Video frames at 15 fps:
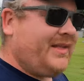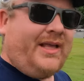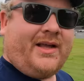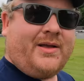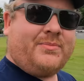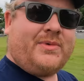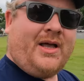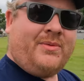Like,
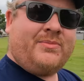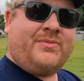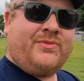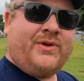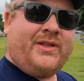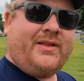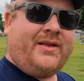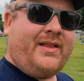I'm I'm
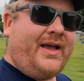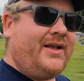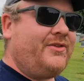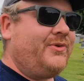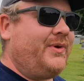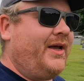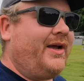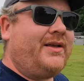really glad
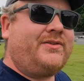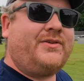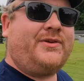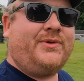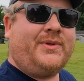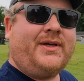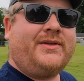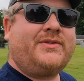you and I get to
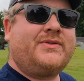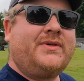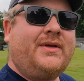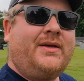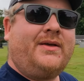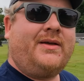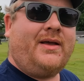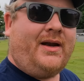do this.
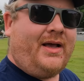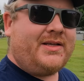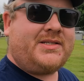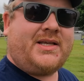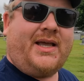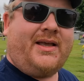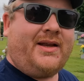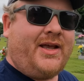And I
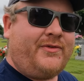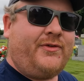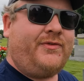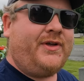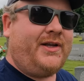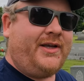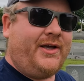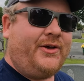say it in every
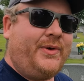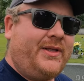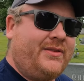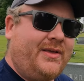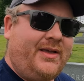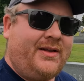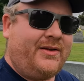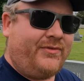video, at
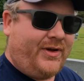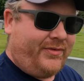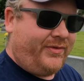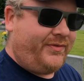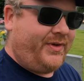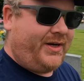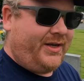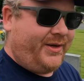the end of
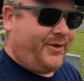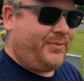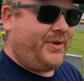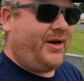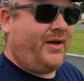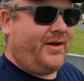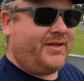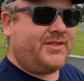every video,
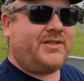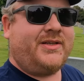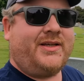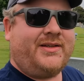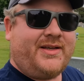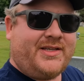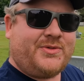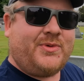but honestly,
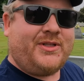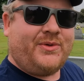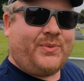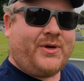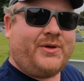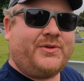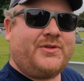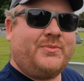it does mean the
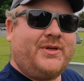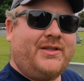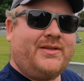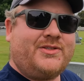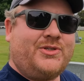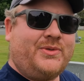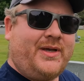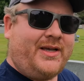world to me
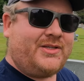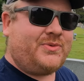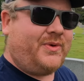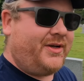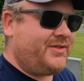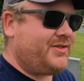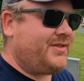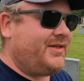that you guys
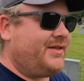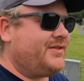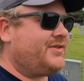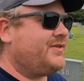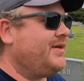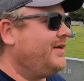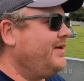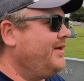watch
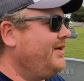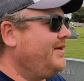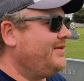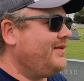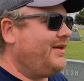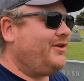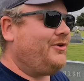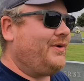this.
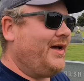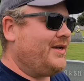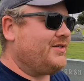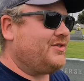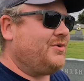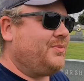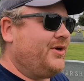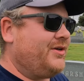Thank you
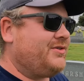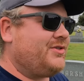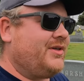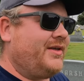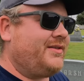guys so much.